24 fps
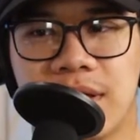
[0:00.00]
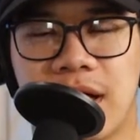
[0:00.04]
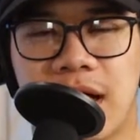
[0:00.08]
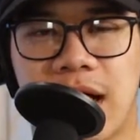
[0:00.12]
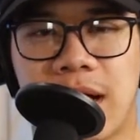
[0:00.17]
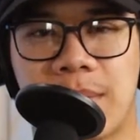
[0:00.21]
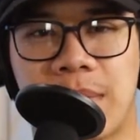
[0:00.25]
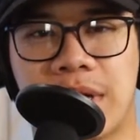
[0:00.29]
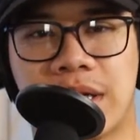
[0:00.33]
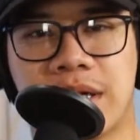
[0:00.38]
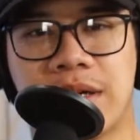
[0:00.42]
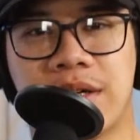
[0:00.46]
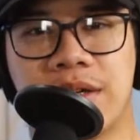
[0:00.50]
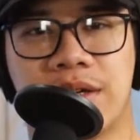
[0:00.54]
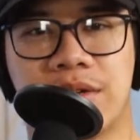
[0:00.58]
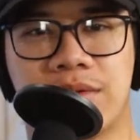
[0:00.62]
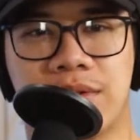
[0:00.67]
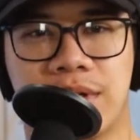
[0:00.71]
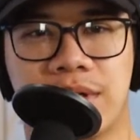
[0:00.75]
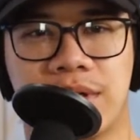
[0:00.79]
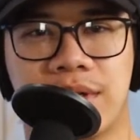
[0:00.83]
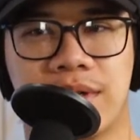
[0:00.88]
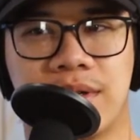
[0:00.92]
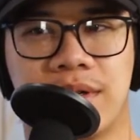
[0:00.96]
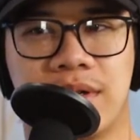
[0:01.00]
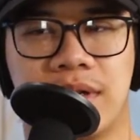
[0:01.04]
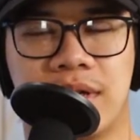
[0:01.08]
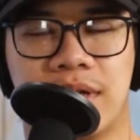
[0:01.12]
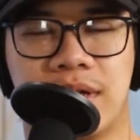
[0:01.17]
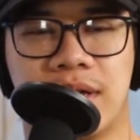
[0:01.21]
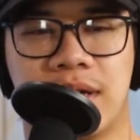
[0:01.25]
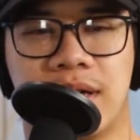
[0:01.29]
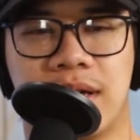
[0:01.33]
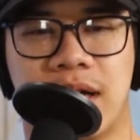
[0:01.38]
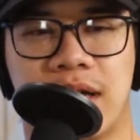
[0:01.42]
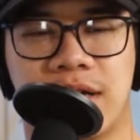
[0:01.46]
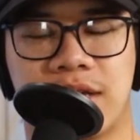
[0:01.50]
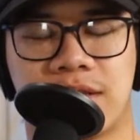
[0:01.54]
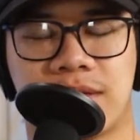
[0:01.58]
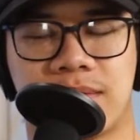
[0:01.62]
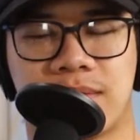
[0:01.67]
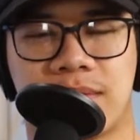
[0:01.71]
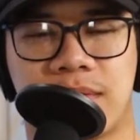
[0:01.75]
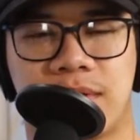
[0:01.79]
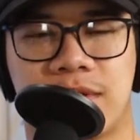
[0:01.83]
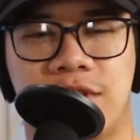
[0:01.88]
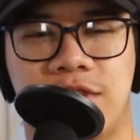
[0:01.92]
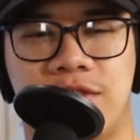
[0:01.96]
I'm not going to do it. I
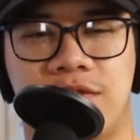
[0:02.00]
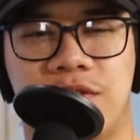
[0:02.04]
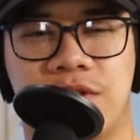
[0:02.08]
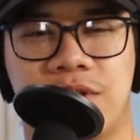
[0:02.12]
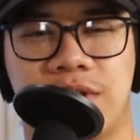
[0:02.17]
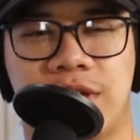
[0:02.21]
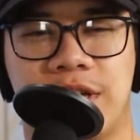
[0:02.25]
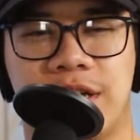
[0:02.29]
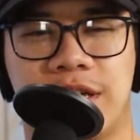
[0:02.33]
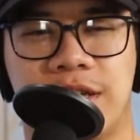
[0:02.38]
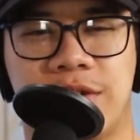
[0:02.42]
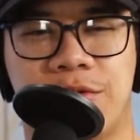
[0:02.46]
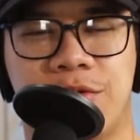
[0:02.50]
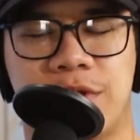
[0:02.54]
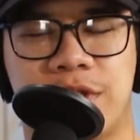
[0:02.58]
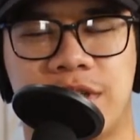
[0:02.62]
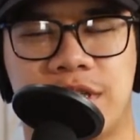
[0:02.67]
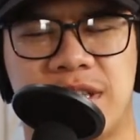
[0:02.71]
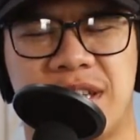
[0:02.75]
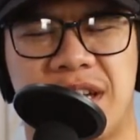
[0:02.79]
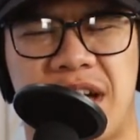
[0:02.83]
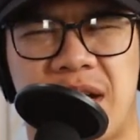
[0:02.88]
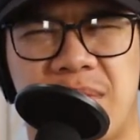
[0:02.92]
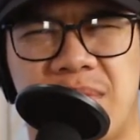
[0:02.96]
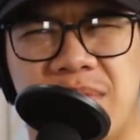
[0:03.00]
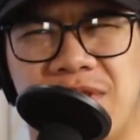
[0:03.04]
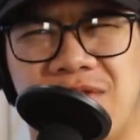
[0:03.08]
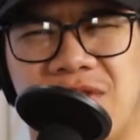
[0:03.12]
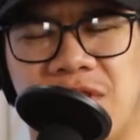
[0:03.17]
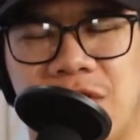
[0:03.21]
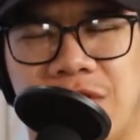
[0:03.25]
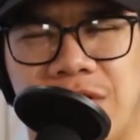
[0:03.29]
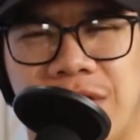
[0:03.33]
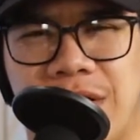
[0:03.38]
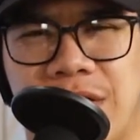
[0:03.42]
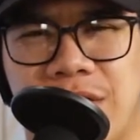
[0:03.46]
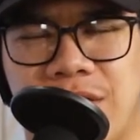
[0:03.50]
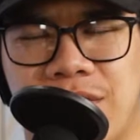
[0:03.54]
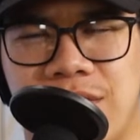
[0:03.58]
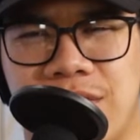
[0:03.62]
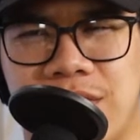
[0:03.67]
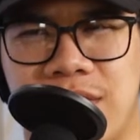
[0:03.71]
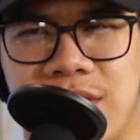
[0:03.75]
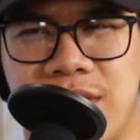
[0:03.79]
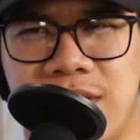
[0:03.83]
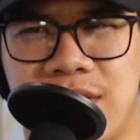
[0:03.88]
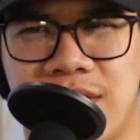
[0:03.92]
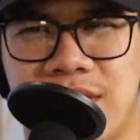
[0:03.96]
just feel like it would just not be very
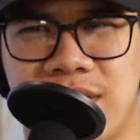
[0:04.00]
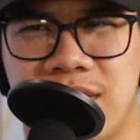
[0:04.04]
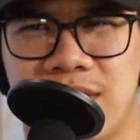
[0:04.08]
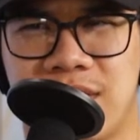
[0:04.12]
healthy